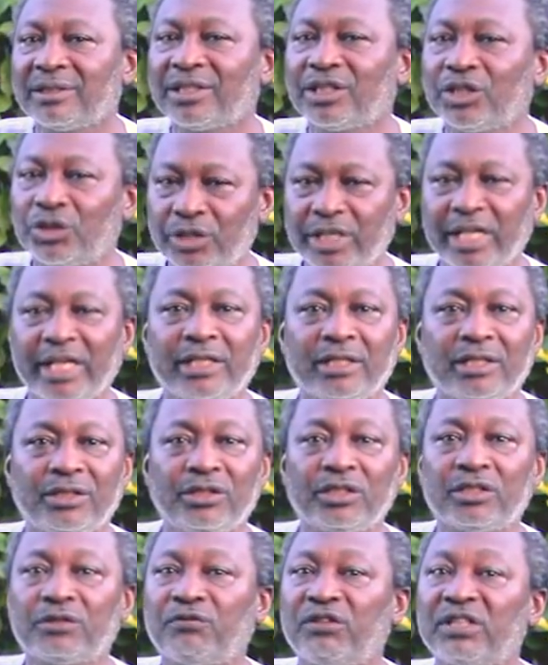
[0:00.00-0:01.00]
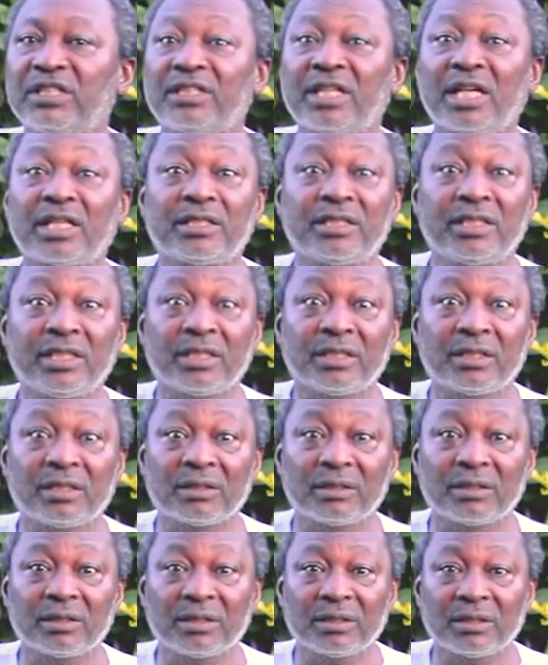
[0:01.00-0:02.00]
create this fantastic
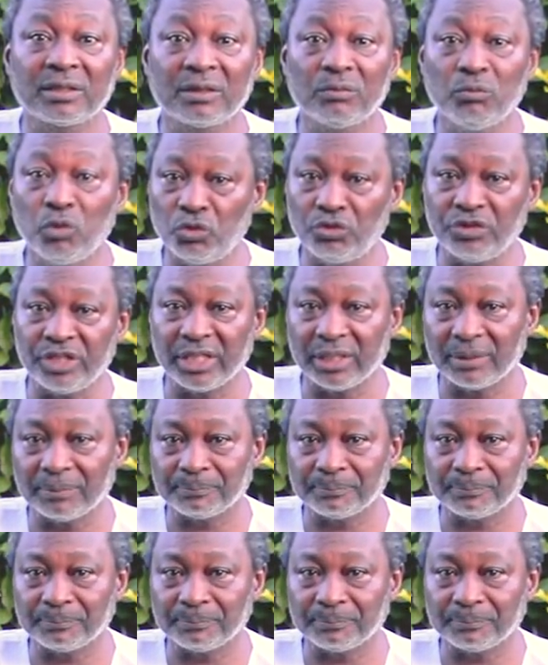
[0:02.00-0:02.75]
movie.